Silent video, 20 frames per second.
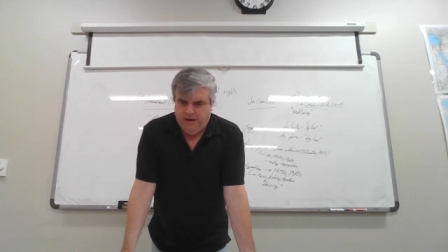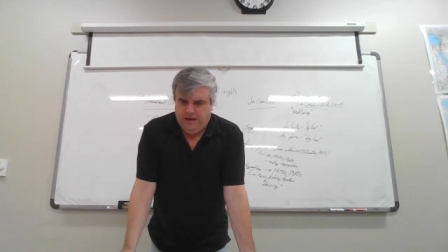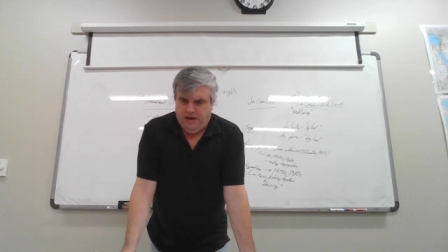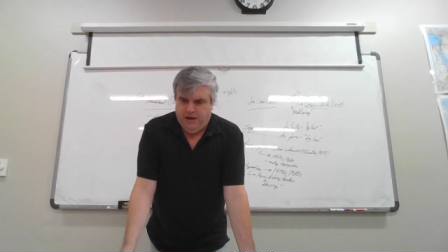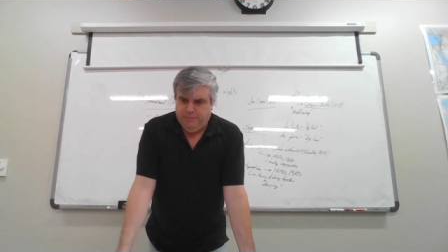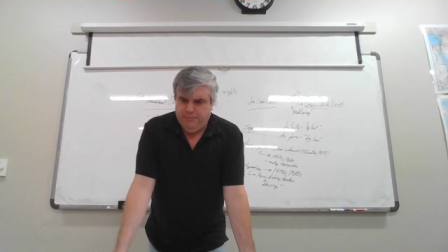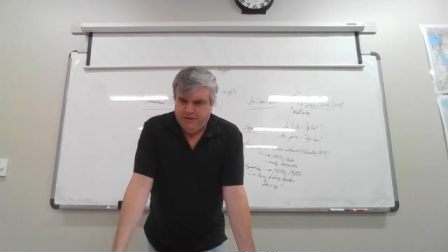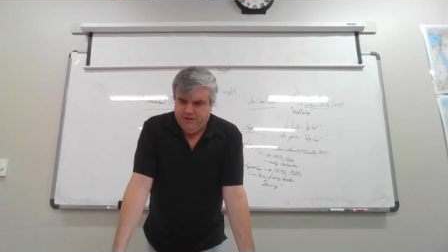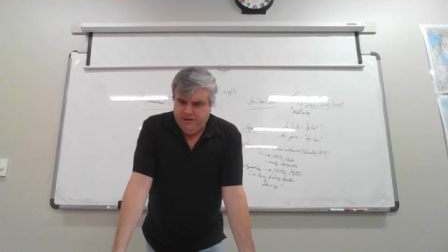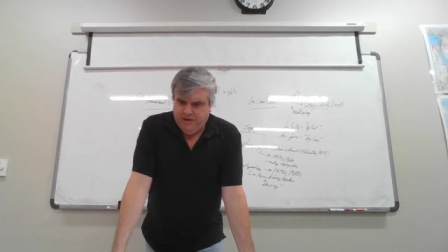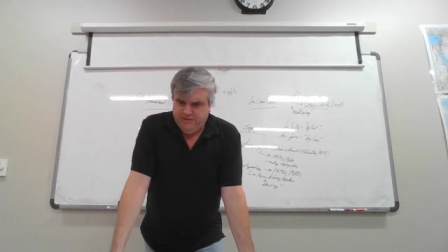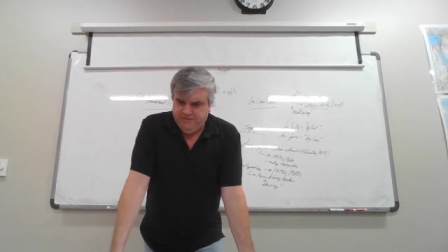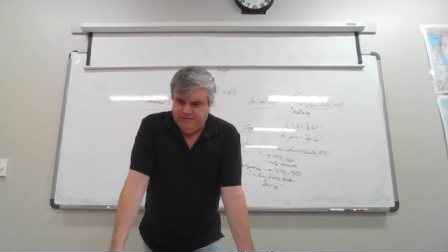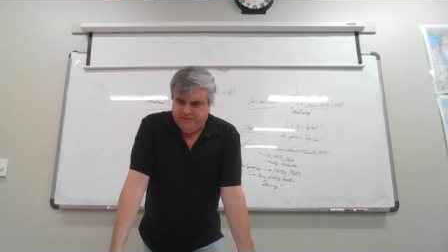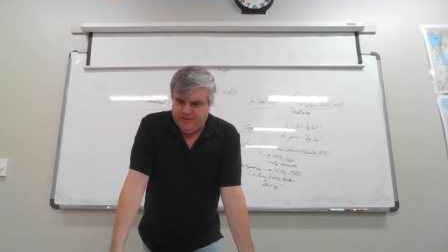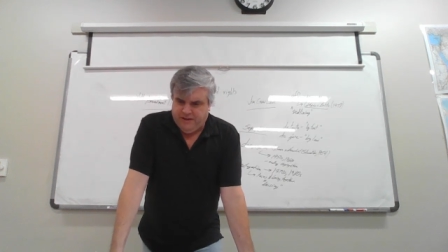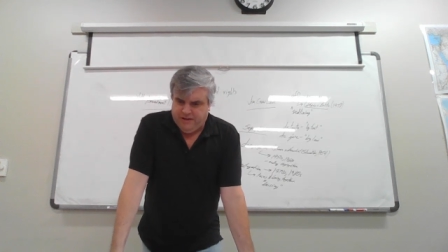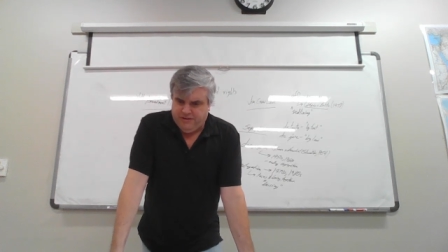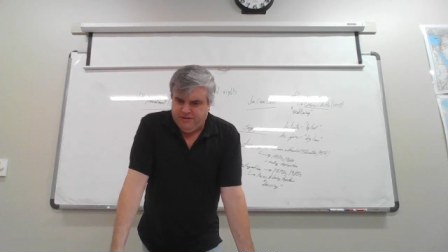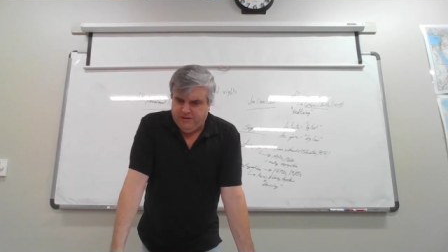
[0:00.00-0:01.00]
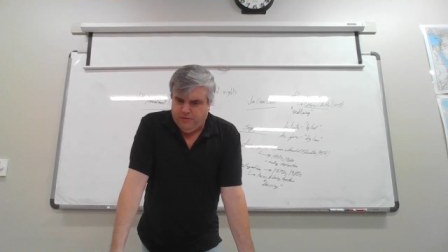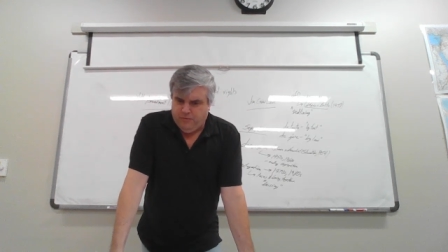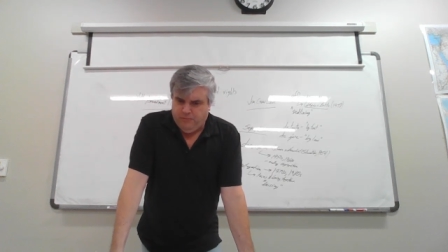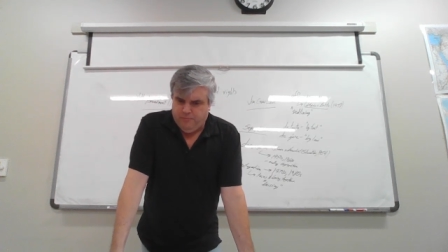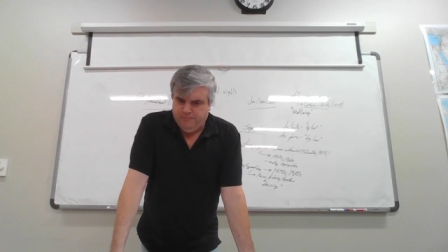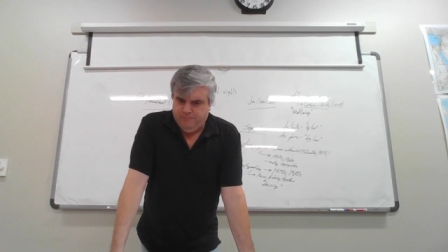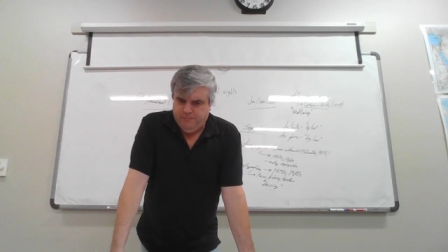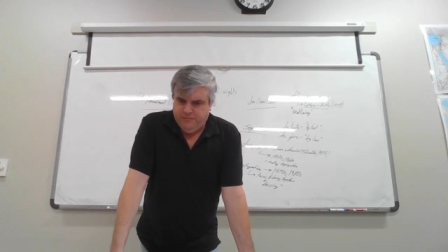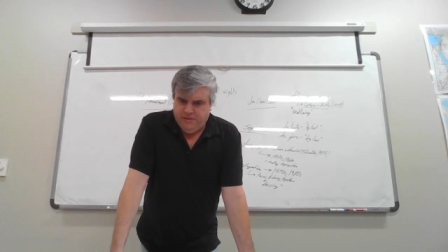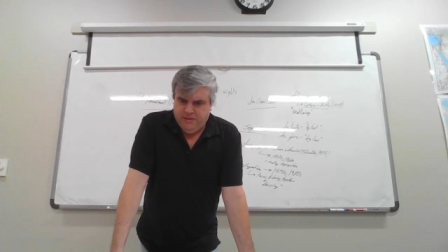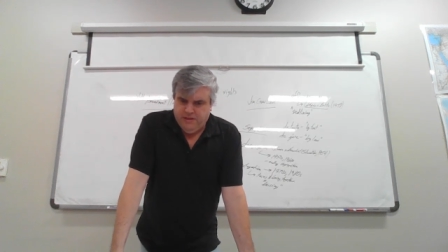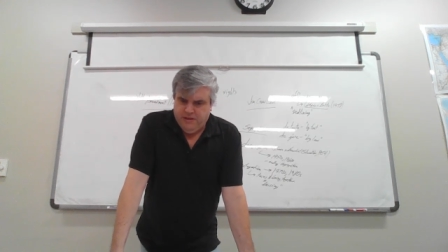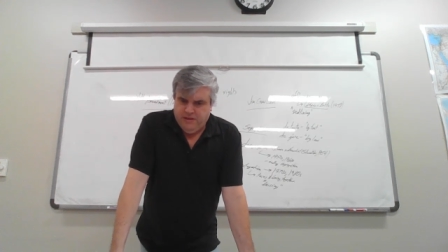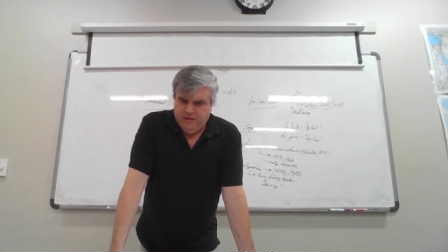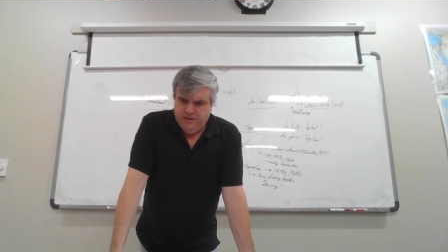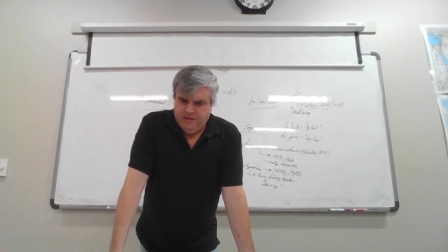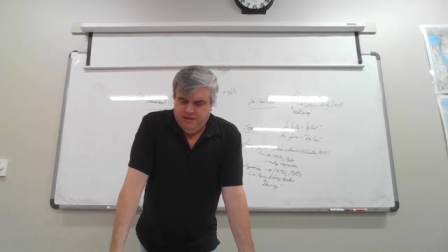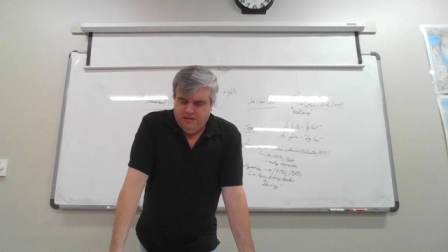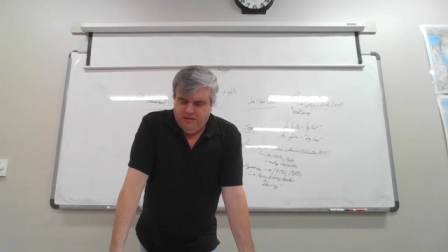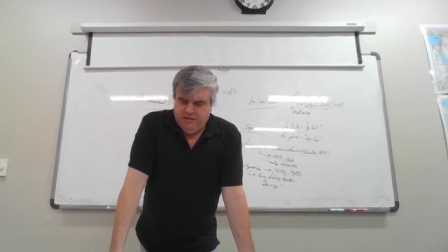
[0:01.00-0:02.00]
uh, because of that, though,
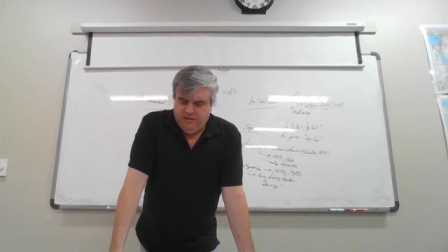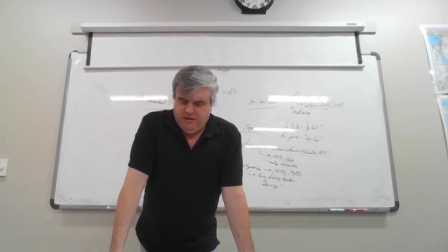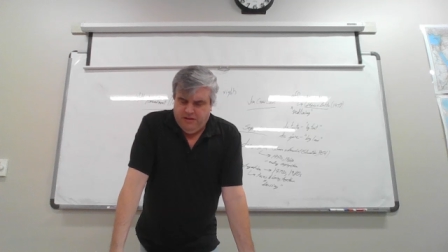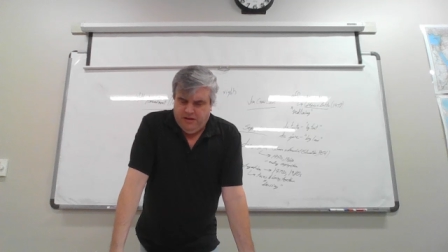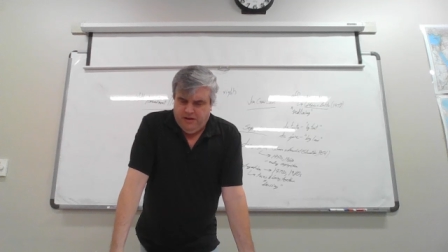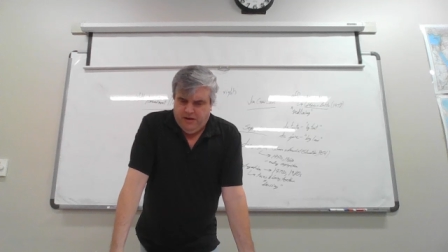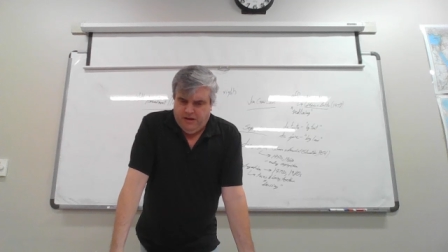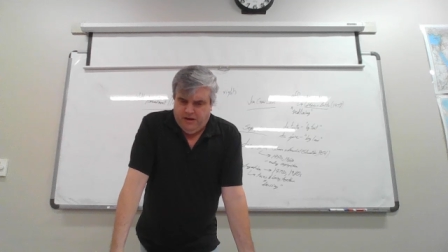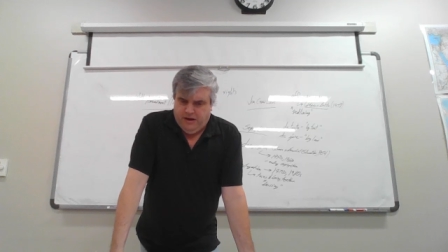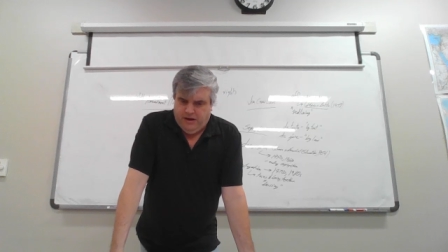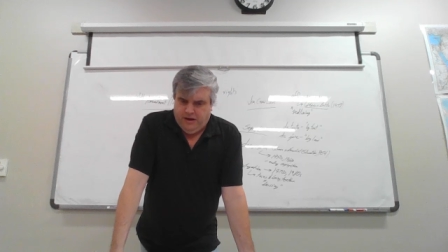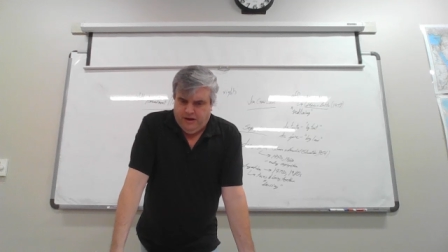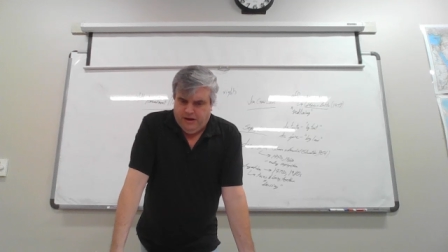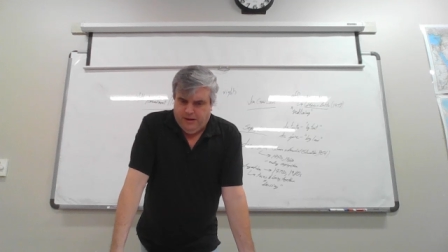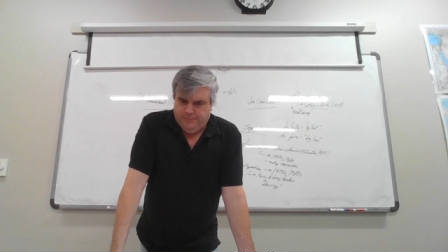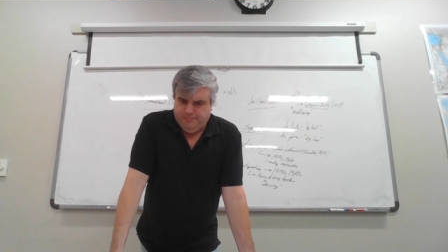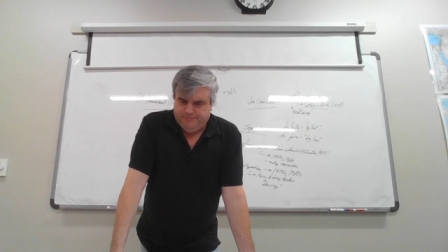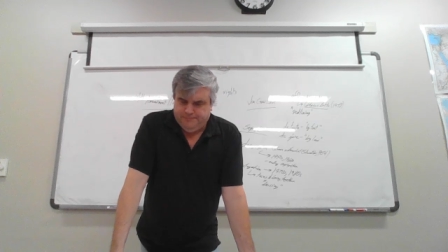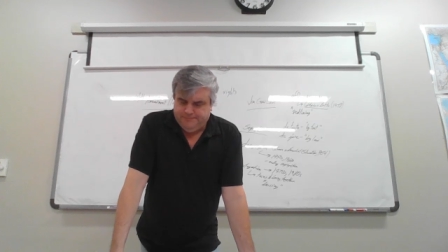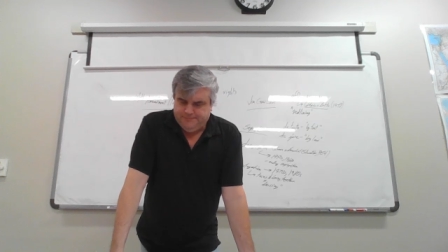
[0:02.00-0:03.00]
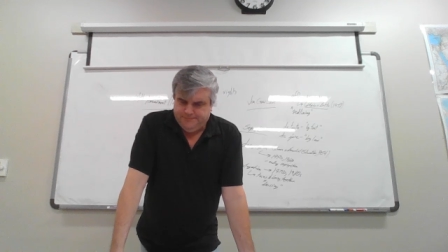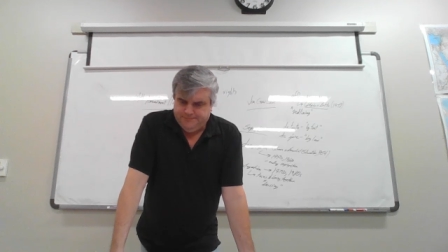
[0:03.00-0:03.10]
um,